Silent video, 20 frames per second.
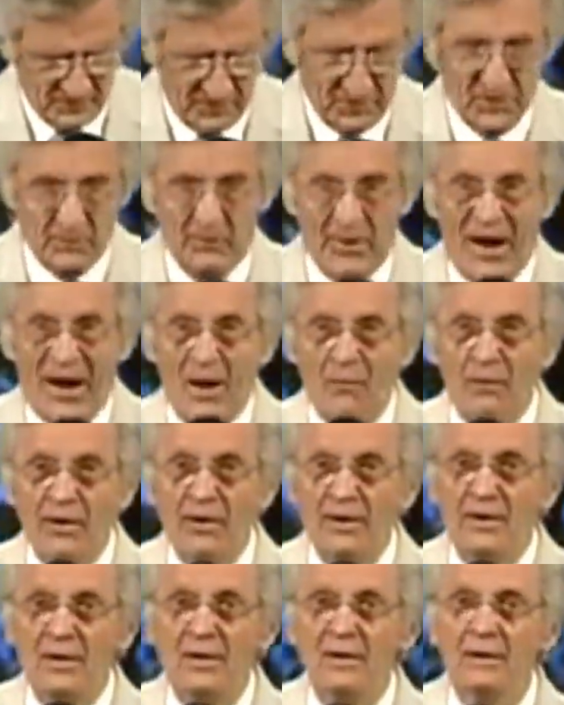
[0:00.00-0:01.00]
in the
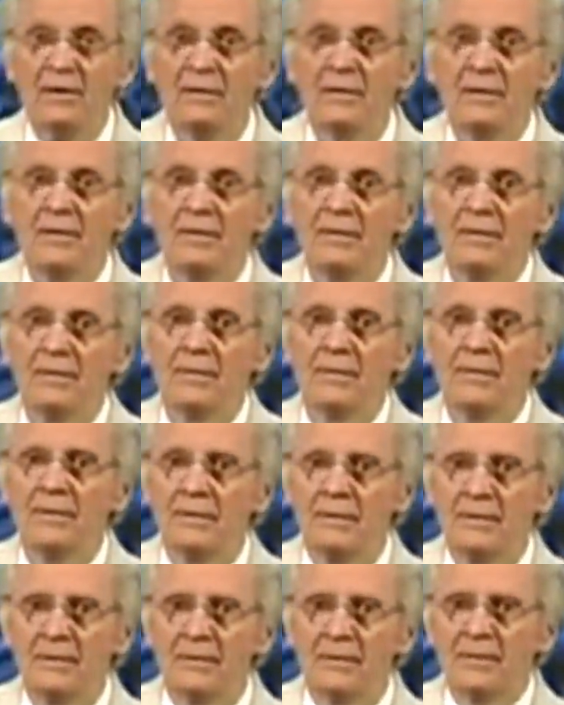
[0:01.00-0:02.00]
Bowery,
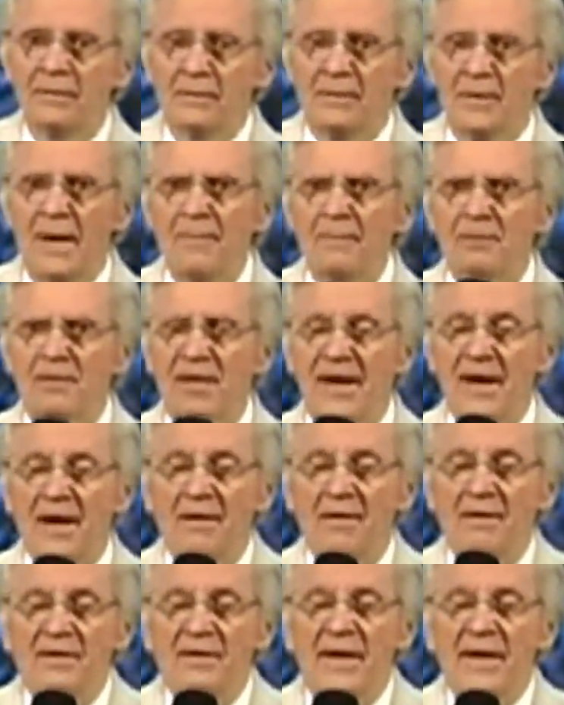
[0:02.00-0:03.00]

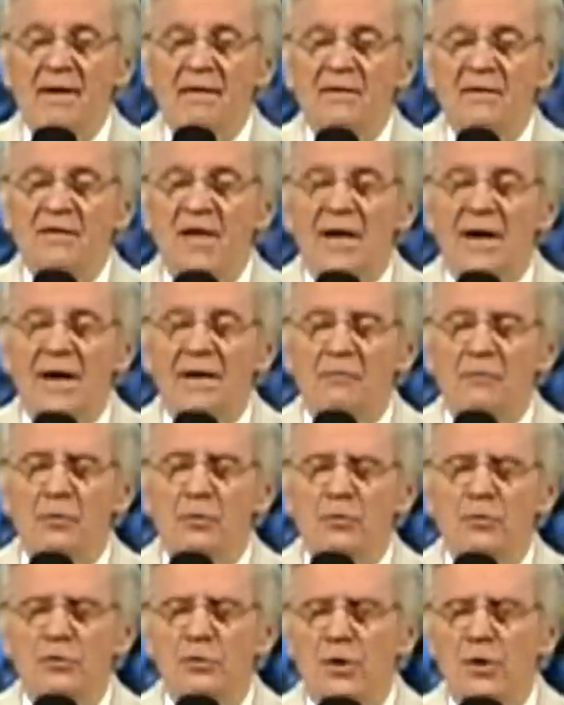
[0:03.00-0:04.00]
uptown, downtown,
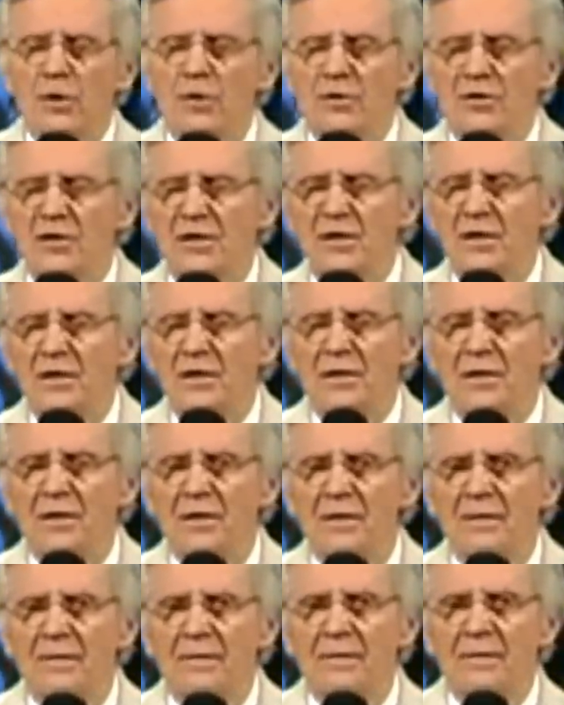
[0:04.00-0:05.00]
New Jersey,
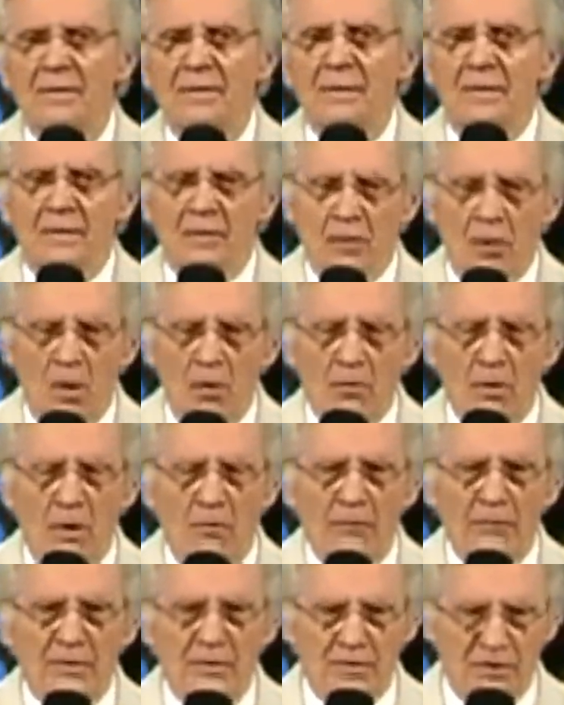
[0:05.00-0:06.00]
and all
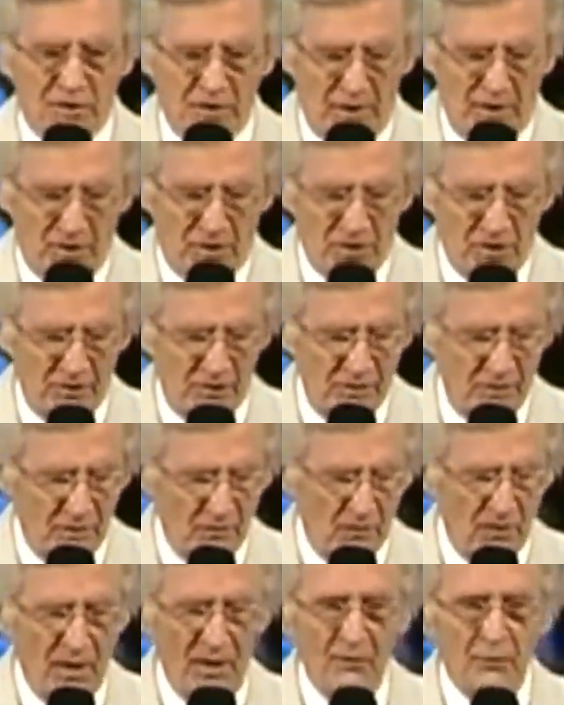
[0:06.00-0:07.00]
over this nation and
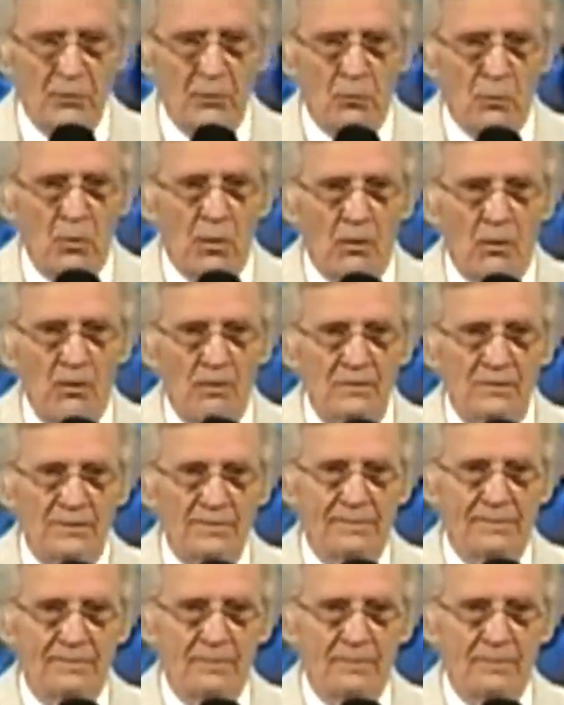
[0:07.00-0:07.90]
around the world.